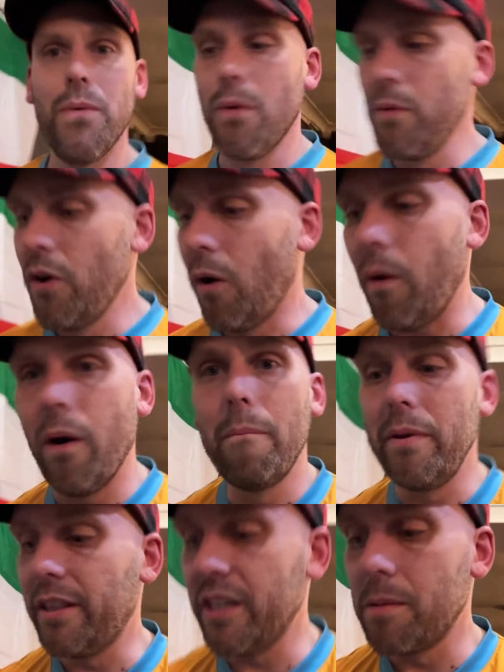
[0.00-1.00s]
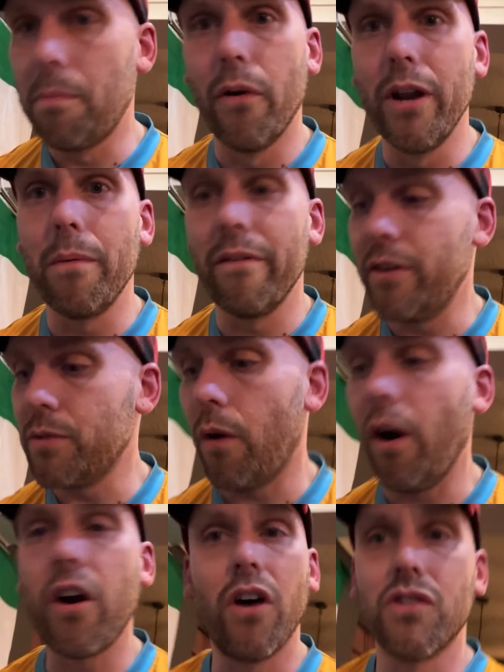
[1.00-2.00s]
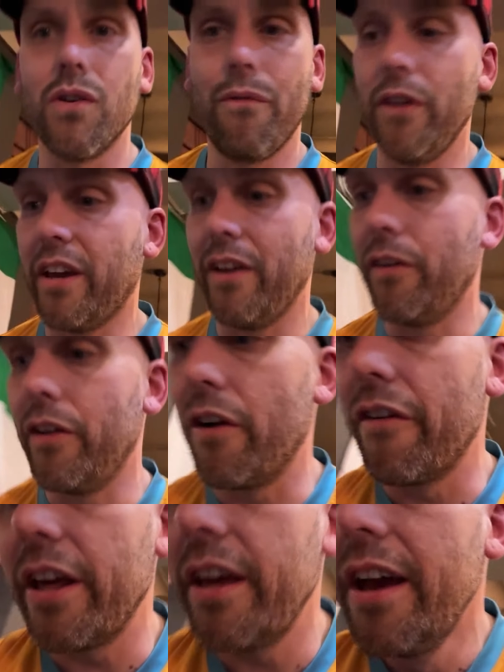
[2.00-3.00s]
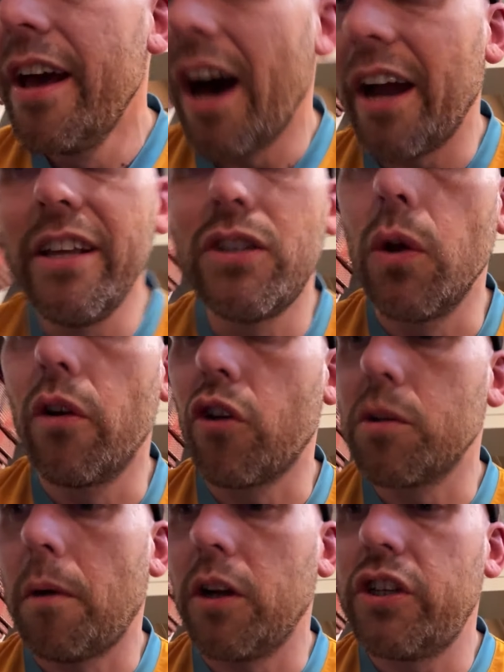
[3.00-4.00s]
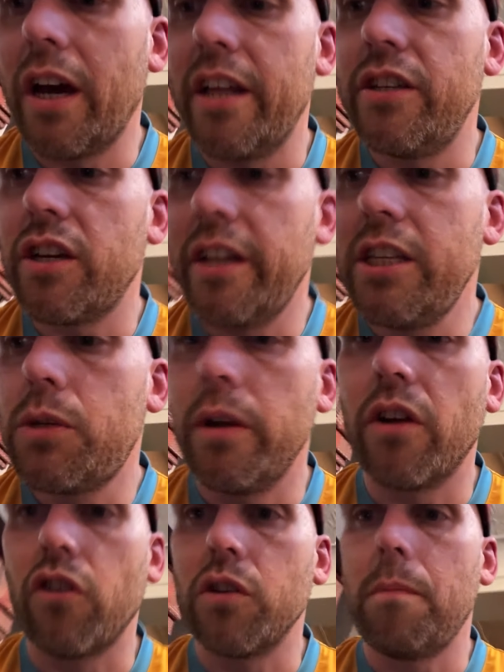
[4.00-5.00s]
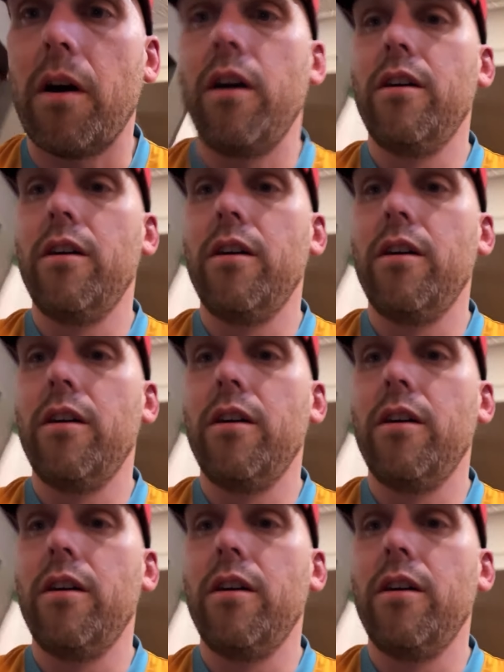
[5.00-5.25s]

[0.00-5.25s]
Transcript: will not be disappointed with it as well. I can't stop flicking on it already. I need to do a crossbar challenge. I need to hit the crossbar.